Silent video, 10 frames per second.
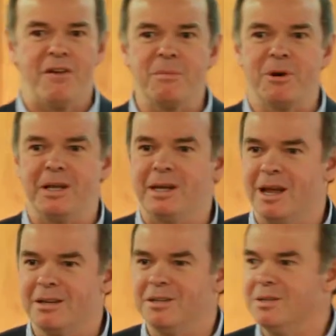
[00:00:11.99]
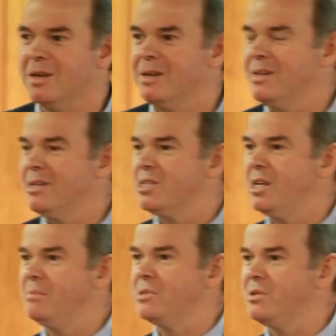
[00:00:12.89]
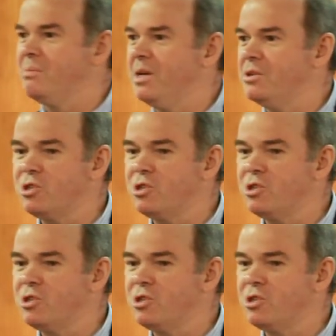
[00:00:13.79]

Everybody in London seemed to be